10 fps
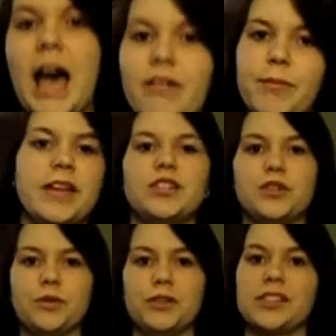have been
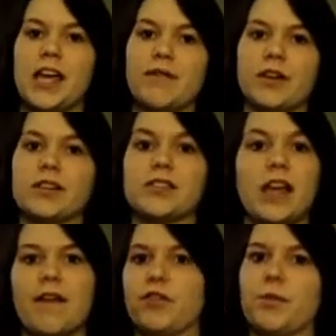to Savers
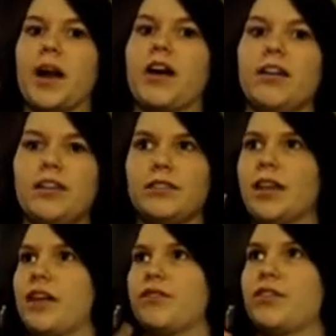everywhere
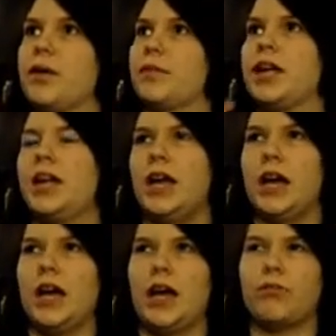like from
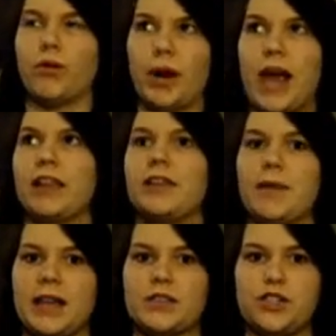Rhode Island,
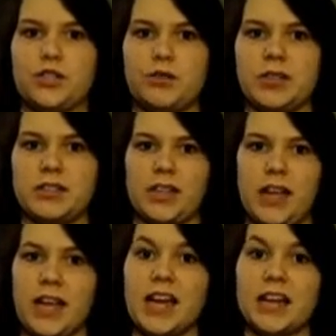Massachusetts,
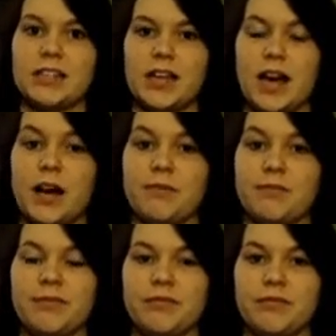and
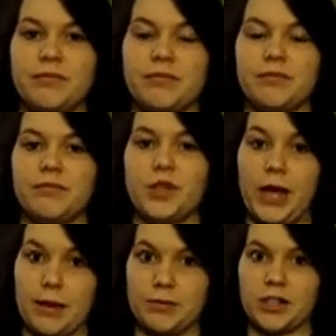um,
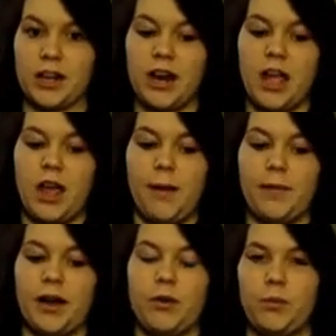New Hampshire.
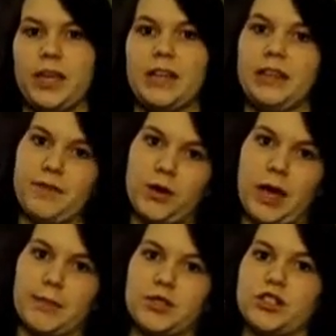But we live in New
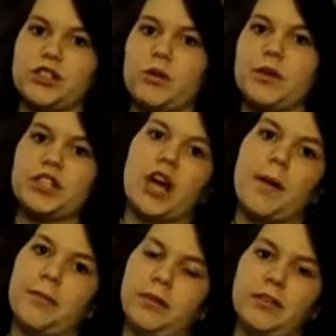Hampshire, so we
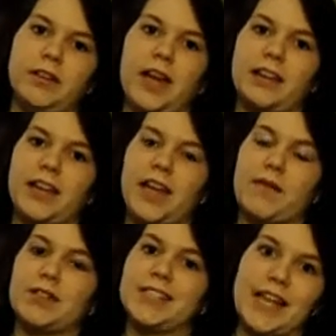shop at like
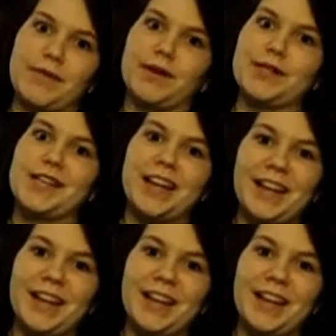every Savers